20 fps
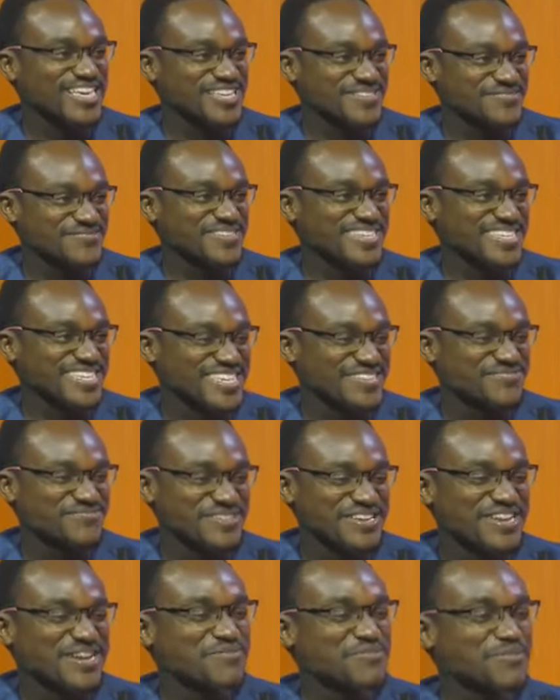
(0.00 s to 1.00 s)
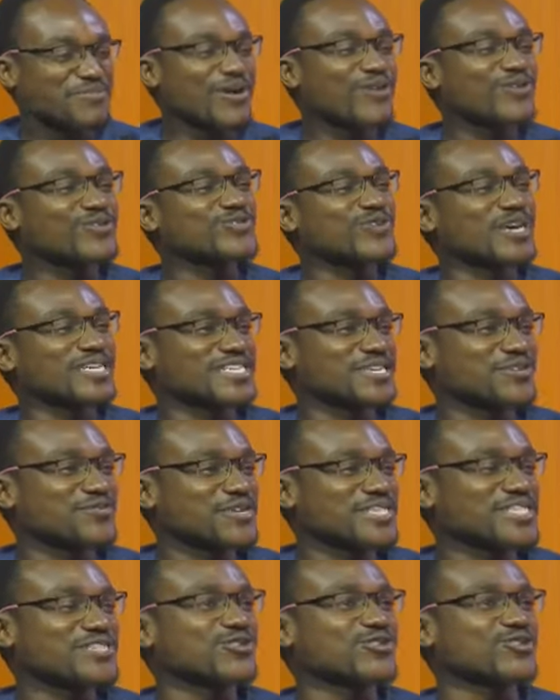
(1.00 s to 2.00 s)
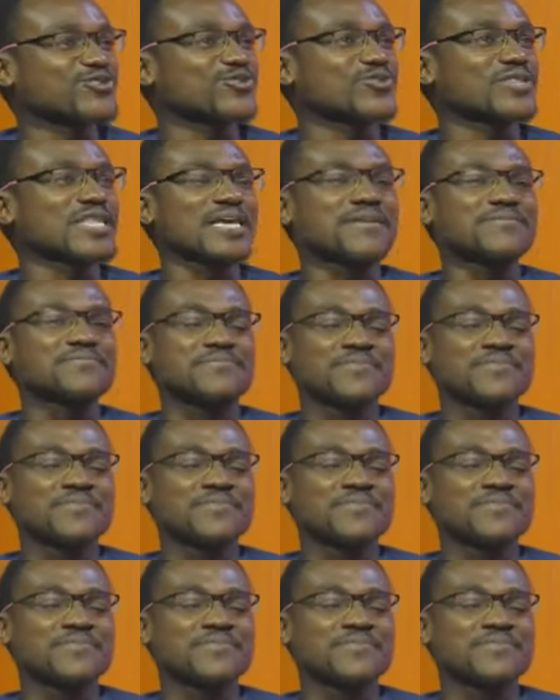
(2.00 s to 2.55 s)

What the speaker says: Amen. Amen. Papa, I want to ask a question also that,